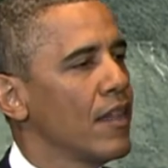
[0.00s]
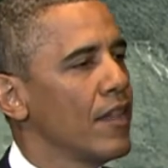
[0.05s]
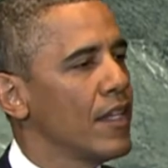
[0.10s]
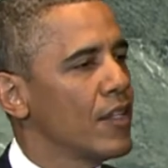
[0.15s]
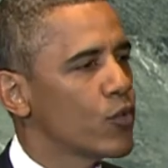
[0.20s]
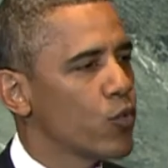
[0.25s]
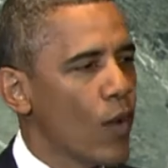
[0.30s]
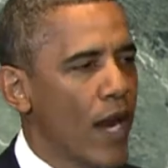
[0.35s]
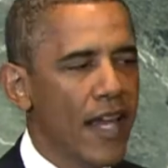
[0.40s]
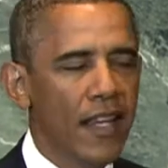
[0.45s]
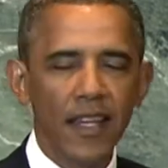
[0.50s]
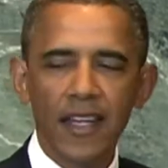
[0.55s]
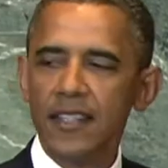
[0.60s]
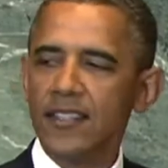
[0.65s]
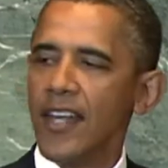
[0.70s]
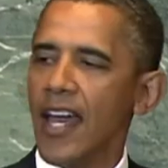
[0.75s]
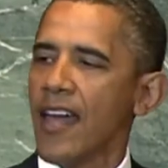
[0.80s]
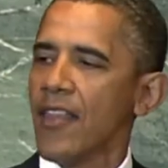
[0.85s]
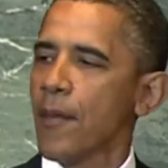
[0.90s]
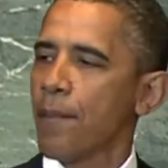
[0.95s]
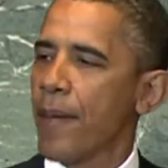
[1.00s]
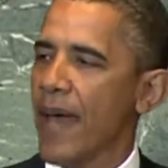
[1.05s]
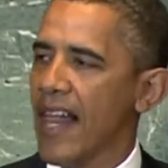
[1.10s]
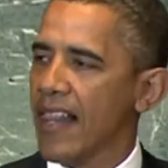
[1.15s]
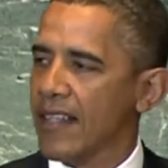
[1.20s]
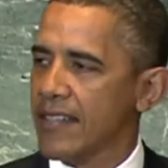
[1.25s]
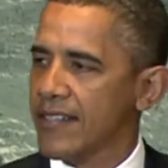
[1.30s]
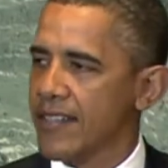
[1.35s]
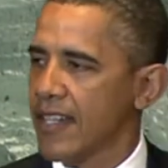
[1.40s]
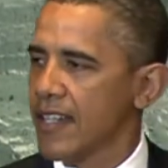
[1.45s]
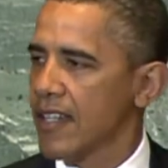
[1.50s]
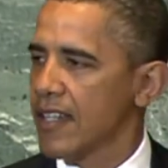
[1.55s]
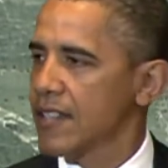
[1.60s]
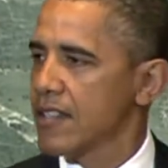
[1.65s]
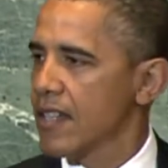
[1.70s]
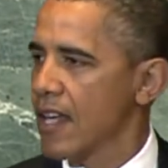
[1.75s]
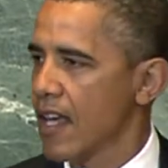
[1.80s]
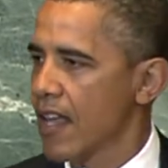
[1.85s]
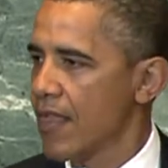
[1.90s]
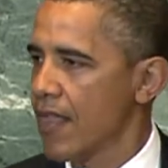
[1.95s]
the Israelis and the
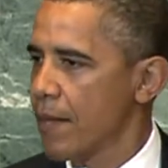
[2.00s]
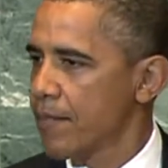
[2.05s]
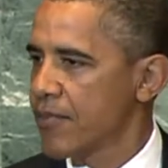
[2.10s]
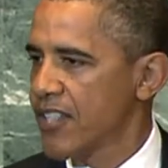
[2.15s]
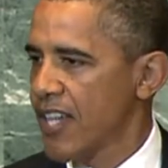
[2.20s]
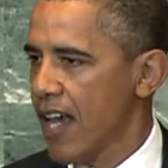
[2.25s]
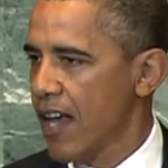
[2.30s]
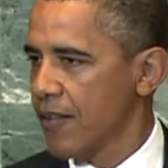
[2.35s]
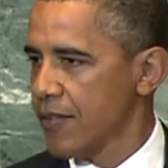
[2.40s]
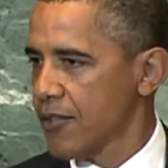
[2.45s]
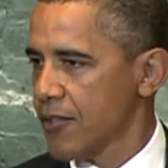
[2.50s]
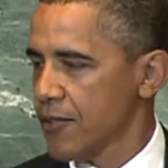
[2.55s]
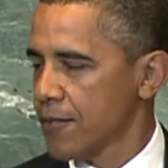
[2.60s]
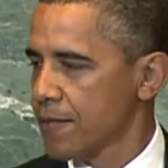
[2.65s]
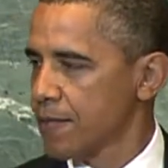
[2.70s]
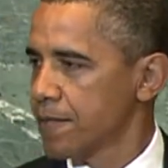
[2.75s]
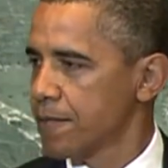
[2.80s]
Palestinians themselves.